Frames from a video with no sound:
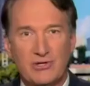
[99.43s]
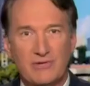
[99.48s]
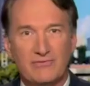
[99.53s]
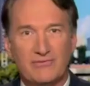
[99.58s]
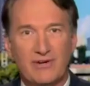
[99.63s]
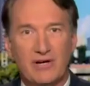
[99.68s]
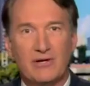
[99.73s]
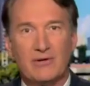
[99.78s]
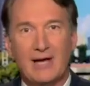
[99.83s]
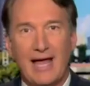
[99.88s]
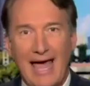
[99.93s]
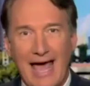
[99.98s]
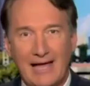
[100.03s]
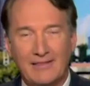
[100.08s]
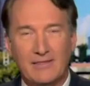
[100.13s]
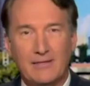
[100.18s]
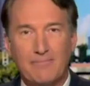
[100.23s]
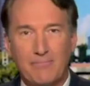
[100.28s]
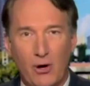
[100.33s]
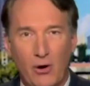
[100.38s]
vote
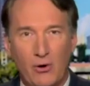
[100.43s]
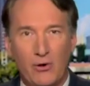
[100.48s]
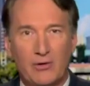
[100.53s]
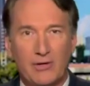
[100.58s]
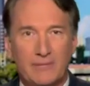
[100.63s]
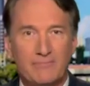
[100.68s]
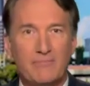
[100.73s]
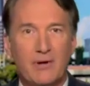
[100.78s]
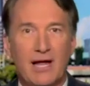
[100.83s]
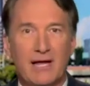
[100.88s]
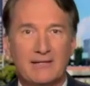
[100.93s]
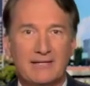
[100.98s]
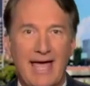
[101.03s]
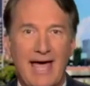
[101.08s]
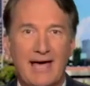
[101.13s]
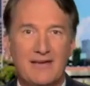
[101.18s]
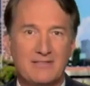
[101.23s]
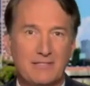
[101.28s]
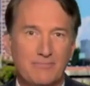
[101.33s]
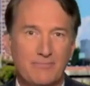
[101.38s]
at the poll and
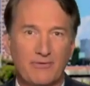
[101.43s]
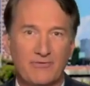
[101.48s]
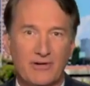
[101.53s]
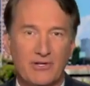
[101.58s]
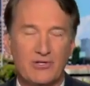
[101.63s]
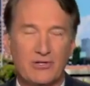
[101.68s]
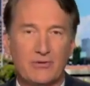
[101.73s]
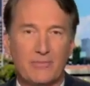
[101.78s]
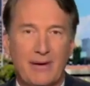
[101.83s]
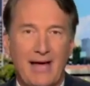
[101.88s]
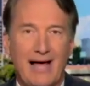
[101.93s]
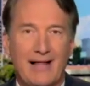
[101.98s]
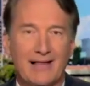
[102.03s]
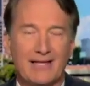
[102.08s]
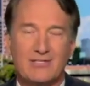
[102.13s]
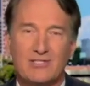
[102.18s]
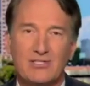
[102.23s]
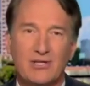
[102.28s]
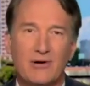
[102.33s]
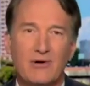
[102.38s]
cast a provisional
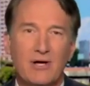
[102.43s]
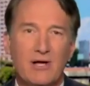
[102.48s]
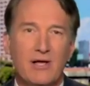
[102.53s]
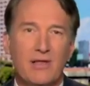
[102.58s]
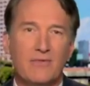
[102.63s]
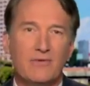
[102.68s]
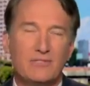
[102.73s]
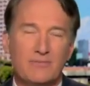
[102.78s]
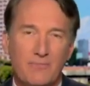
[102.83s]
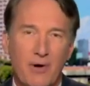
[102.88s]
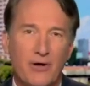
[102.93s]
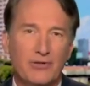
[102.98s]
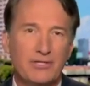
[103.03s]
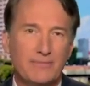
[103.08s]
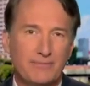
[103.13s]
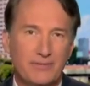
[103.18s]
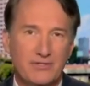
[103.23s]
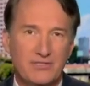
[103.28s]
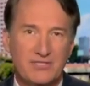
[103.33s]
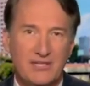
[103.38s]
ballot. So there's
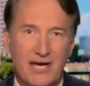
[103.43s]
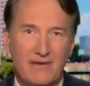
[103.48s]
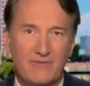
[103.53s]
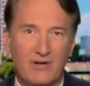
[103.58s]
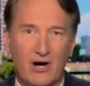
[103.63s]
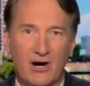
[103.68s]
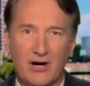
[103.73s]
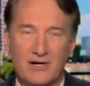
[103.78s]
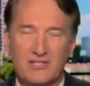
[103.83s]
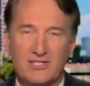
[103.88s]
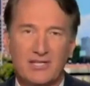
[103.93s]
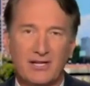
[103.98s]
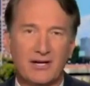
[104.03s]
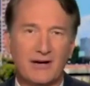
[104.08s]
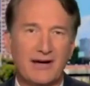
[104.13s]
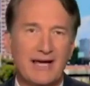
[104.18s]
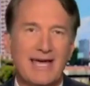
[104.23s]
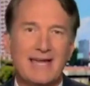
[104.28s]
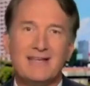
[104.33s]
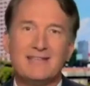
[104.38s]
multiple safeguards
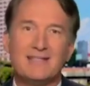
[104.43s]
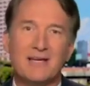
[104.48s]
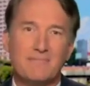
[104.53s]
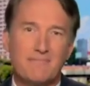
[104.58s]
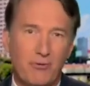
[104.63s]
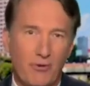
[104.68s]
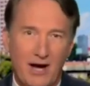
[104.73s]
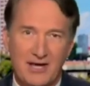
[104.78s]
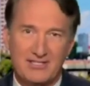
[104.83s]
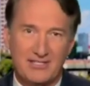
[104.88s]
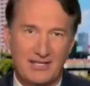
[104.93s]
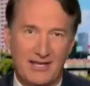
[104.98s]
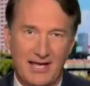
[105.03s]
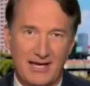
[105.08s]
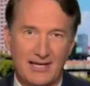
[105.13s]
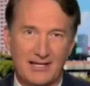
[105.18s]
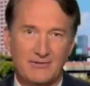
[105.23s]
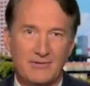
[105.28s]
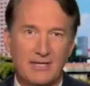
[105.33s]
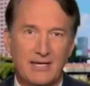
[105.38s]
here. It is
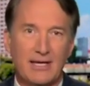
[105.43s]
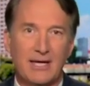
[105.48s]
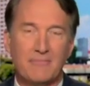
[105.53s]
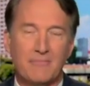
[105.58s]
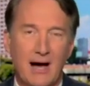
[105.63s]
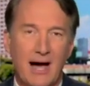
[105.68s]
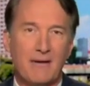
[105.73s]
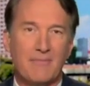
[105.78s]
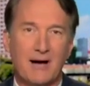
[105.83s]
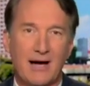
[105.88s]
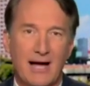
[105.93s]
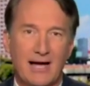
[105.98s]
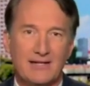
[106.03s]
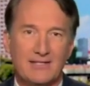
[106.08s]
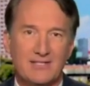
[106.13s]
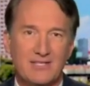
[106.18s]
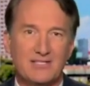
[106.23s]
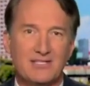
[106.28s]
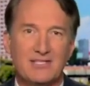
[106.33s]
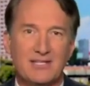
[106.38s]
unprecedented, in my mind,
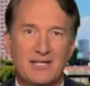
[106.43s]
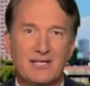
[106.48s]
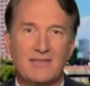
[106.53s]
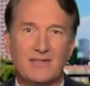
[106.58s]
to see the